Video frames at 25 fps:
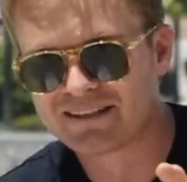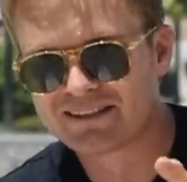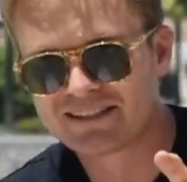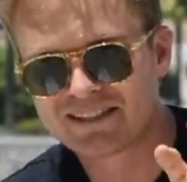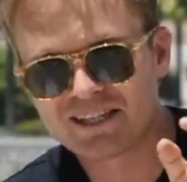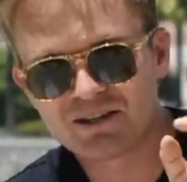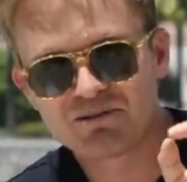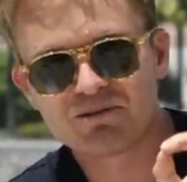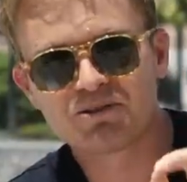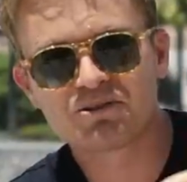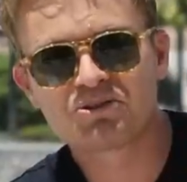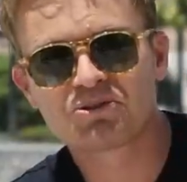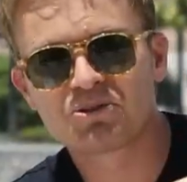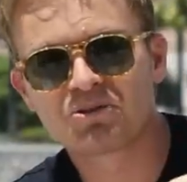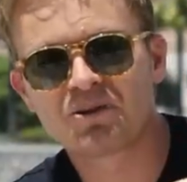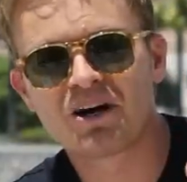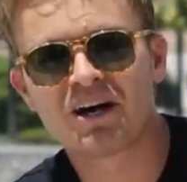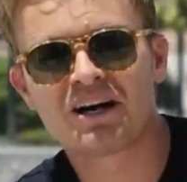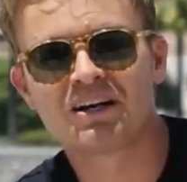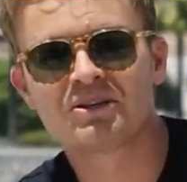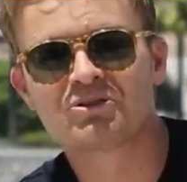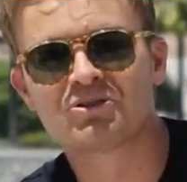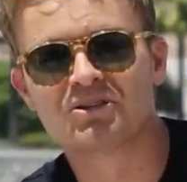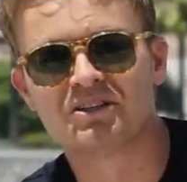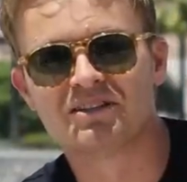0 to
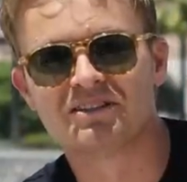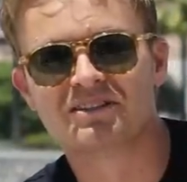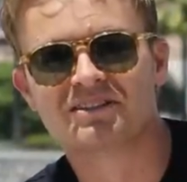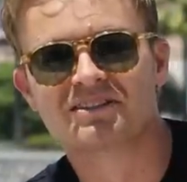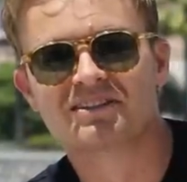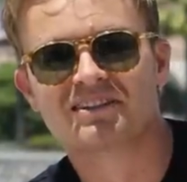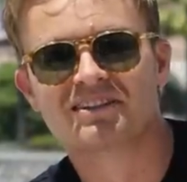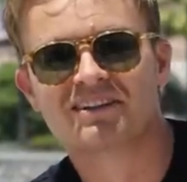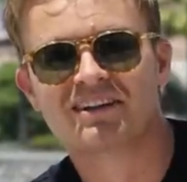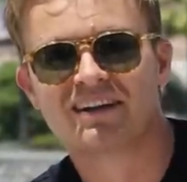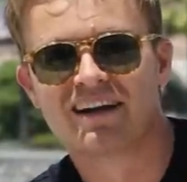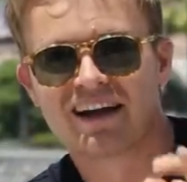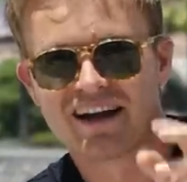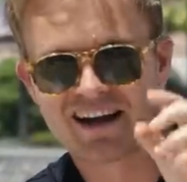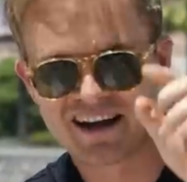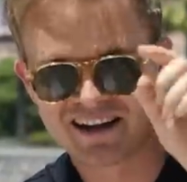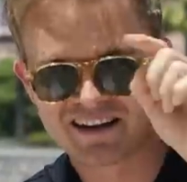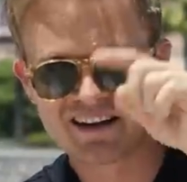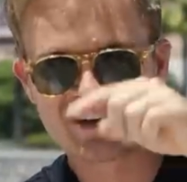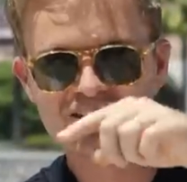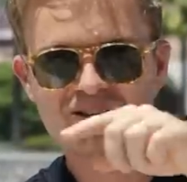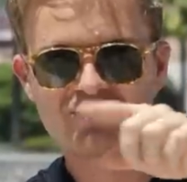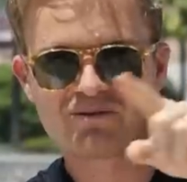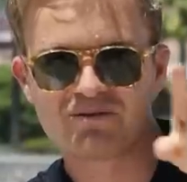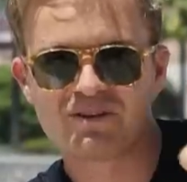100.
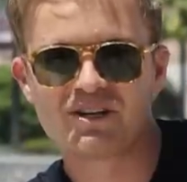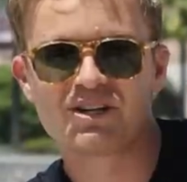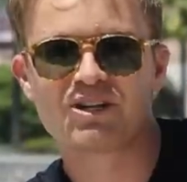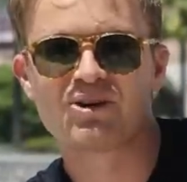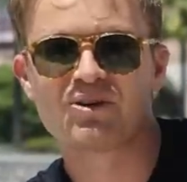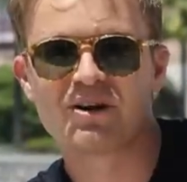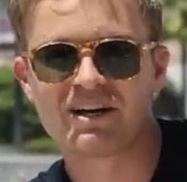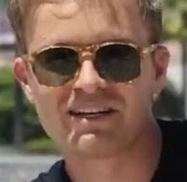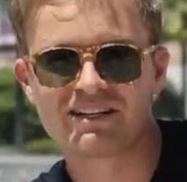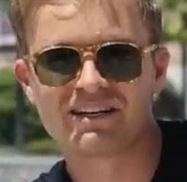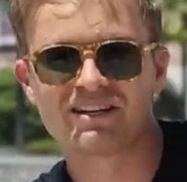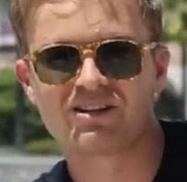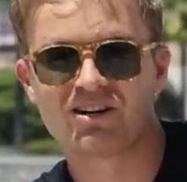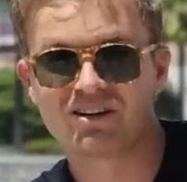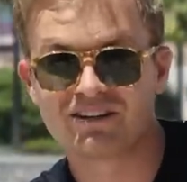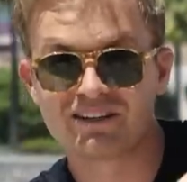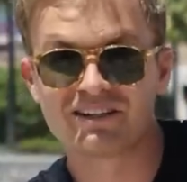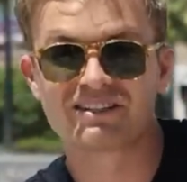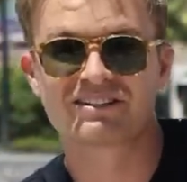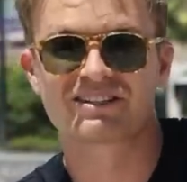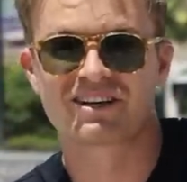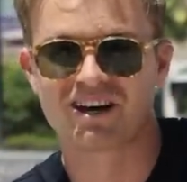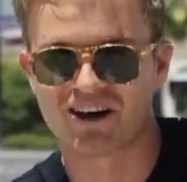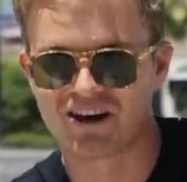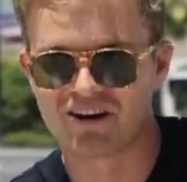Another video I did on
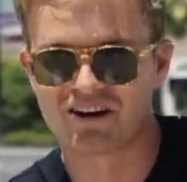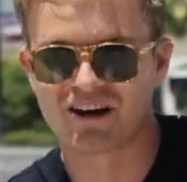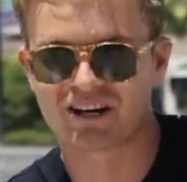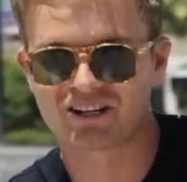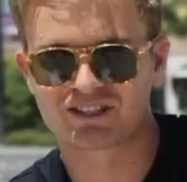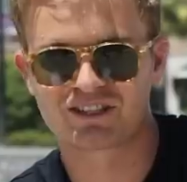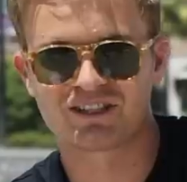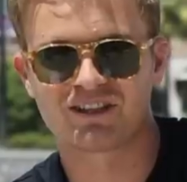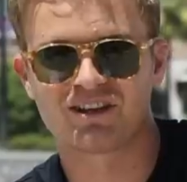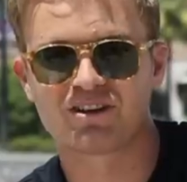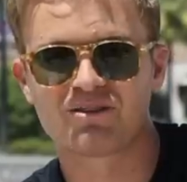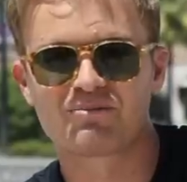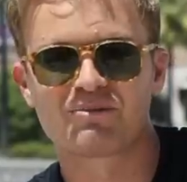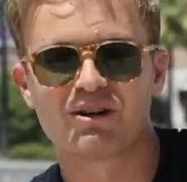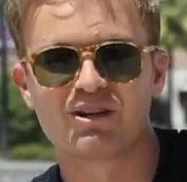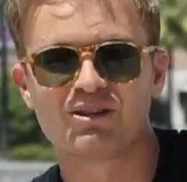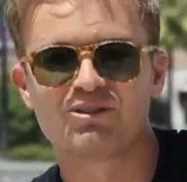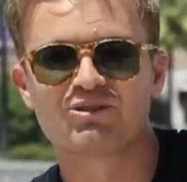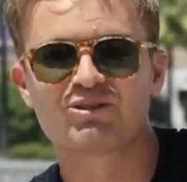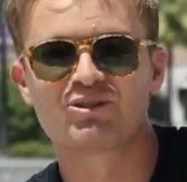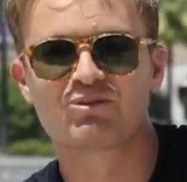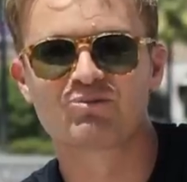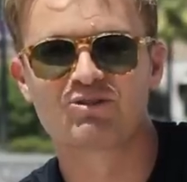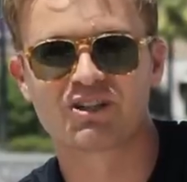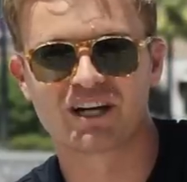this car, actually, on my
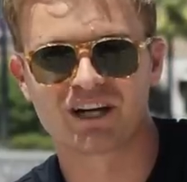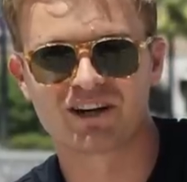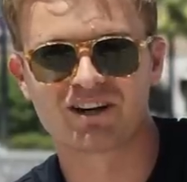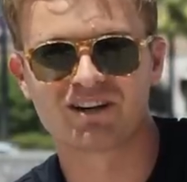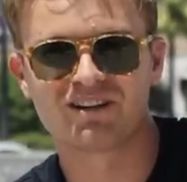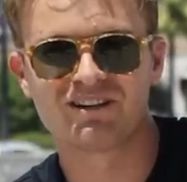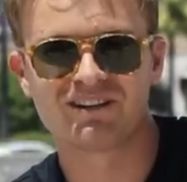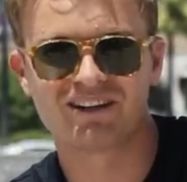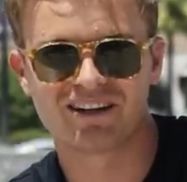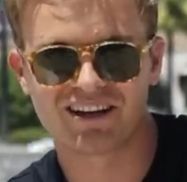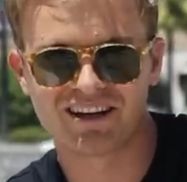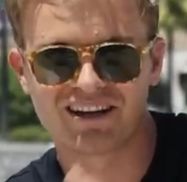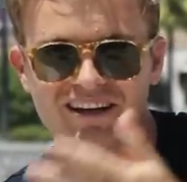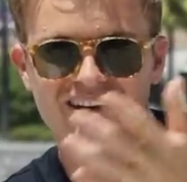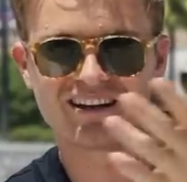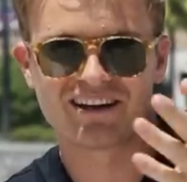YouTube channel,